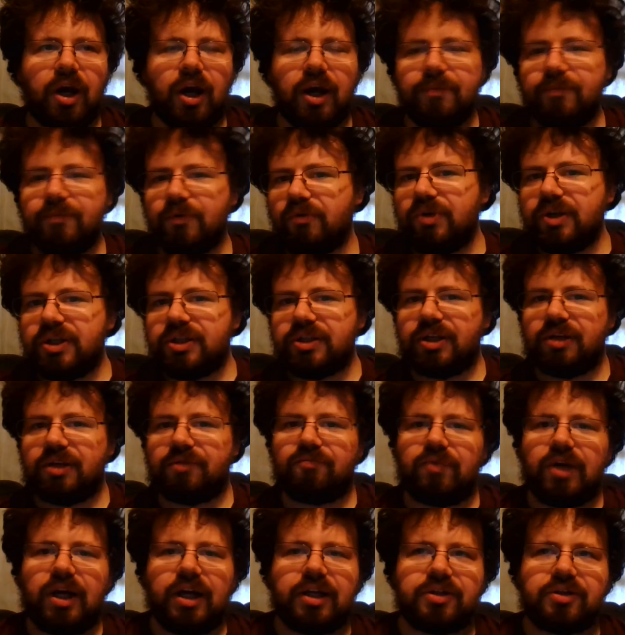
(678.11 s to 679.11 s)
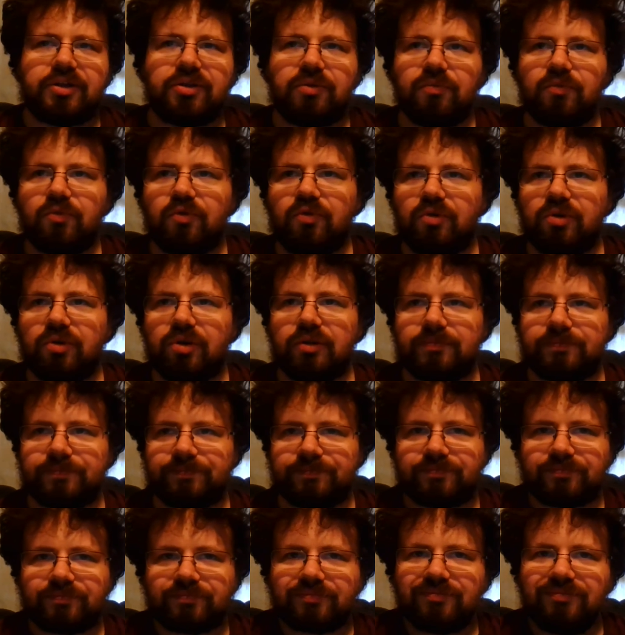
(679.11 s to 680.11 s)
I've always said rats are more
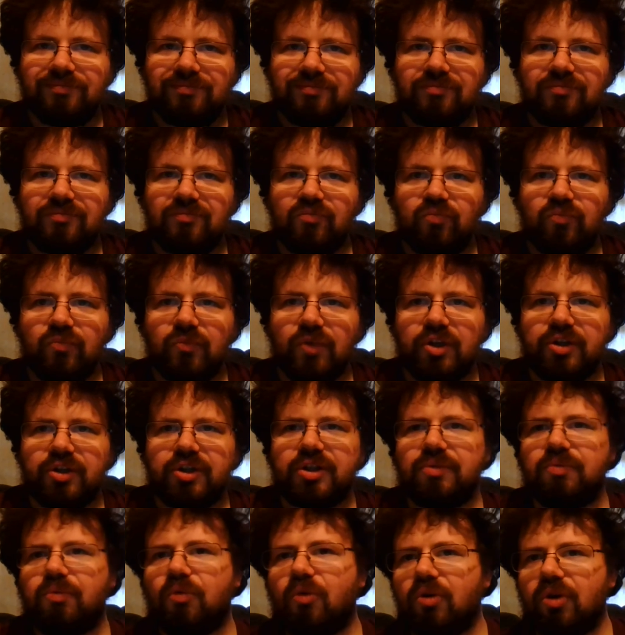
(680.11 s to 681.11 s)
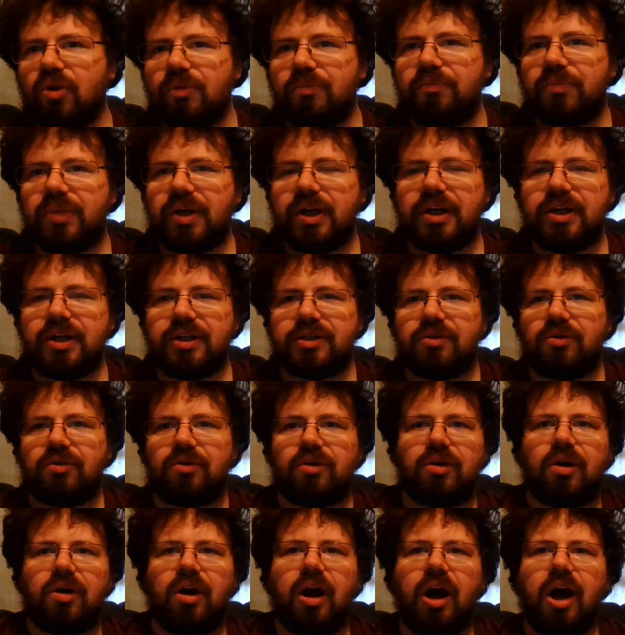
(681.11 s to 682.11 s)
a swarm based
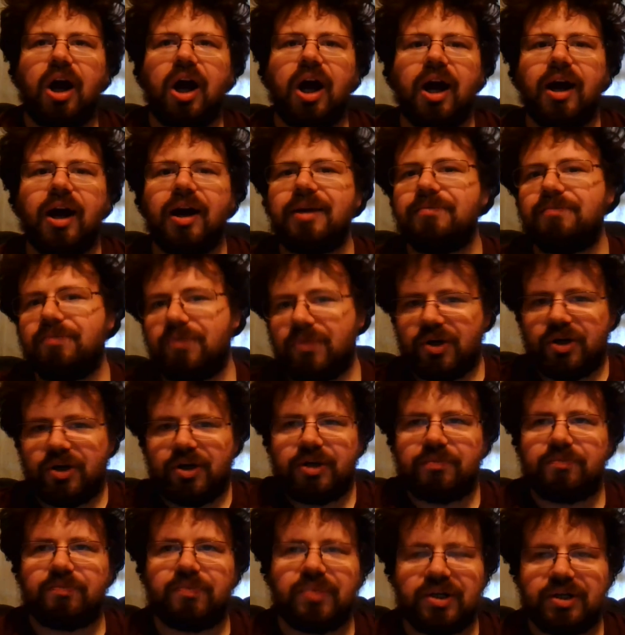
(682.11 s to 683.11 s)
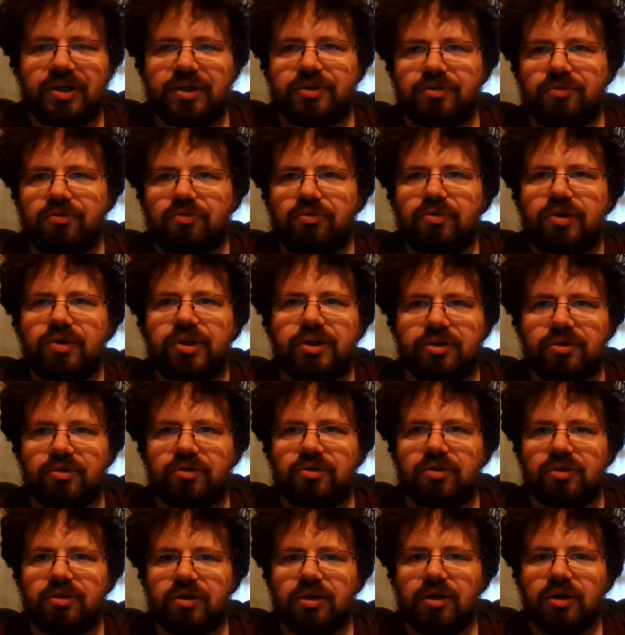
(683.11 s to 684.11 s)
or hive mind based
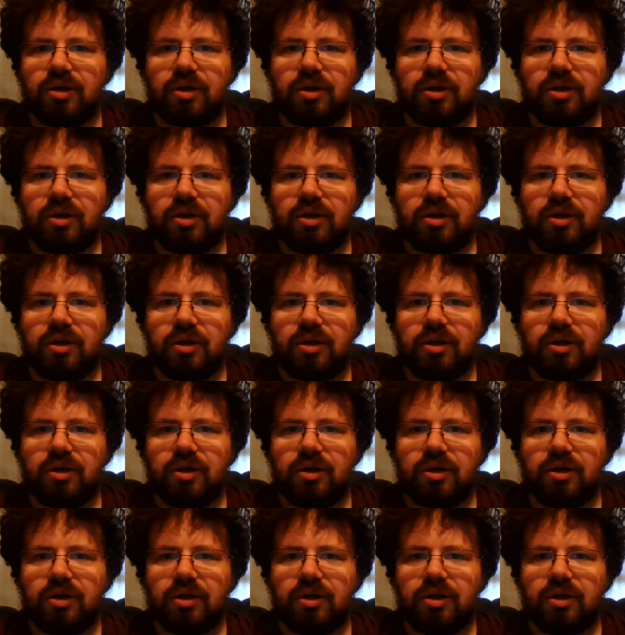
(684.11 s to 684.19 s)
creature.